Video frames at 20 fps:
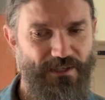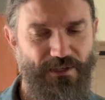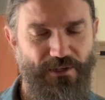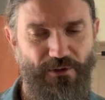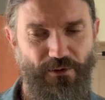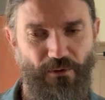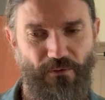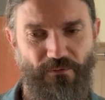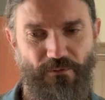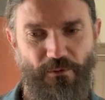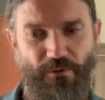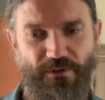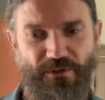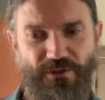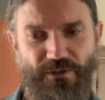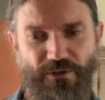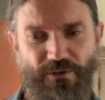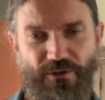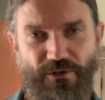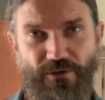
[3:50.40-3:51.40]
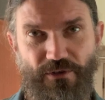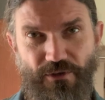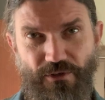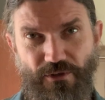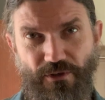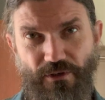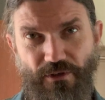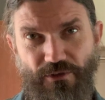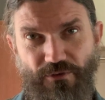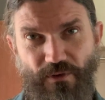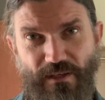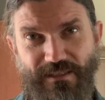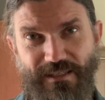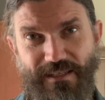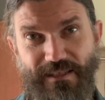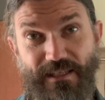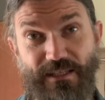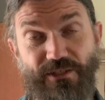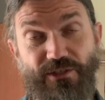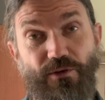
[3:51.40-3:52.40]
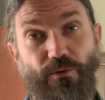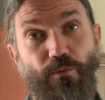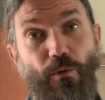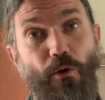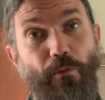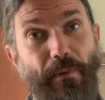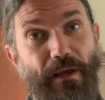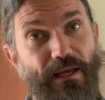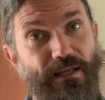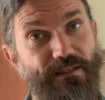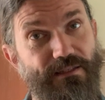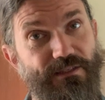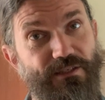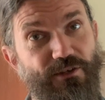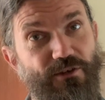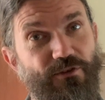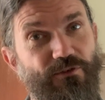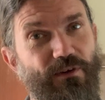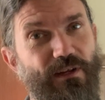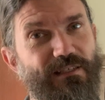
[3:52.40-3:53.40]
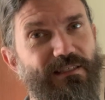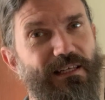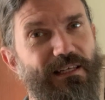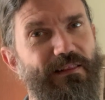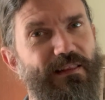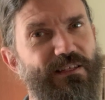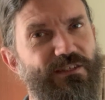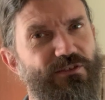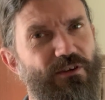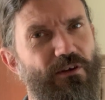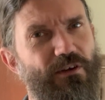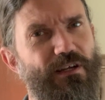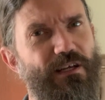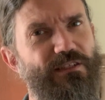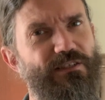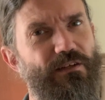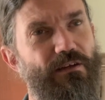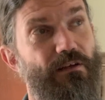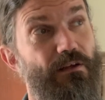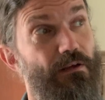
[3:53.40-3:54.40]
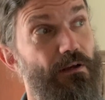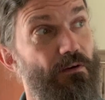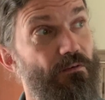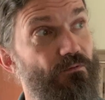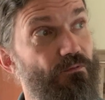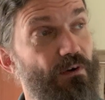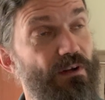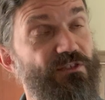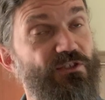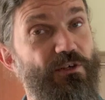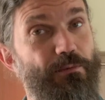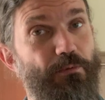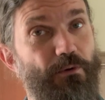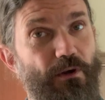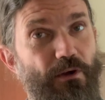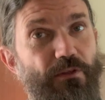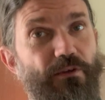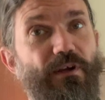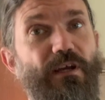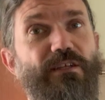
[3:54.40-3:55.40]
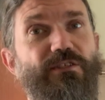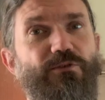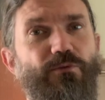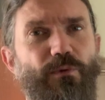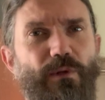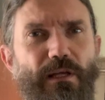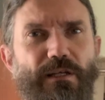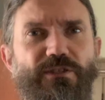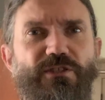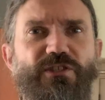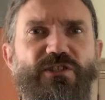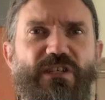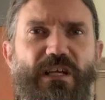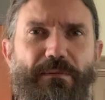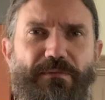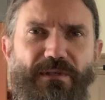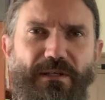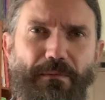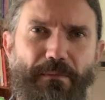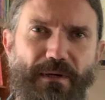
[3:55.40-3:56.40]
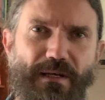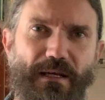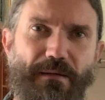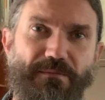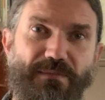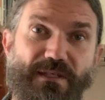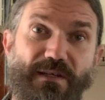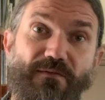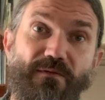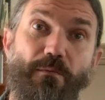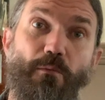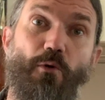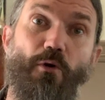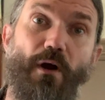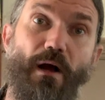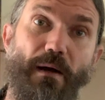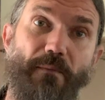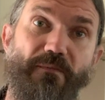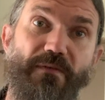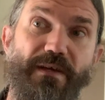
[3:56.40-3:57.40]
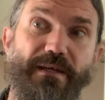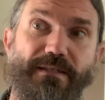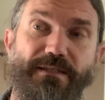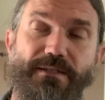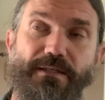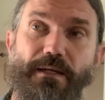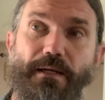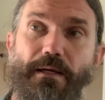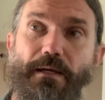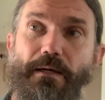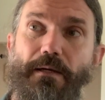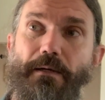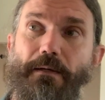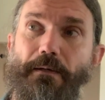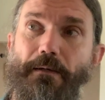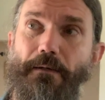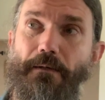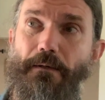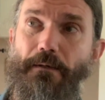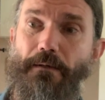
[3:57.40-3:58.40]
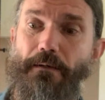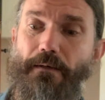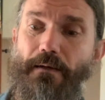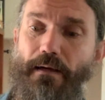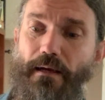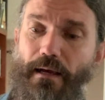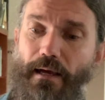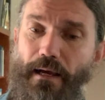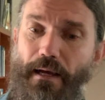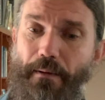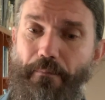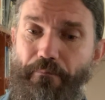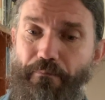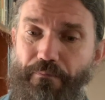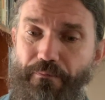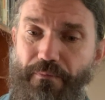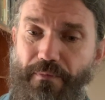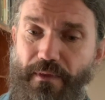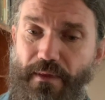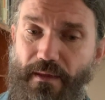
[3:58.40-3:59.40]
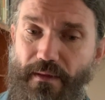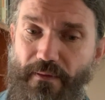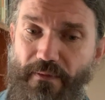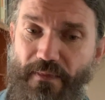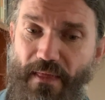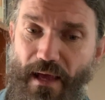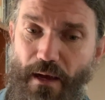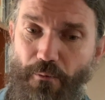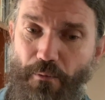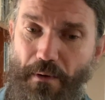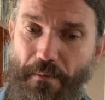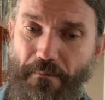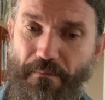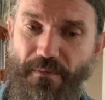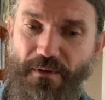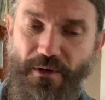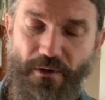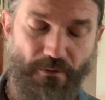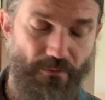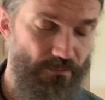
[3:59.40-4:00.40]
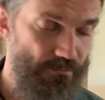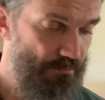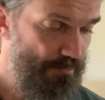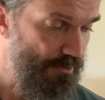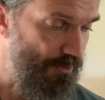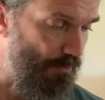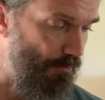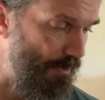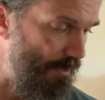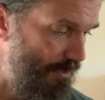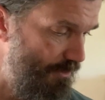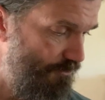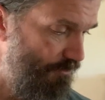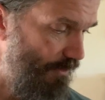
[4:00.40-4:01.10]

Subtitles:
You know, of course, you can translate this to romance. You can translate this to all kinds of friendship or other kinds of relationships, and it becomes even more obvious that when, you know, we don't want to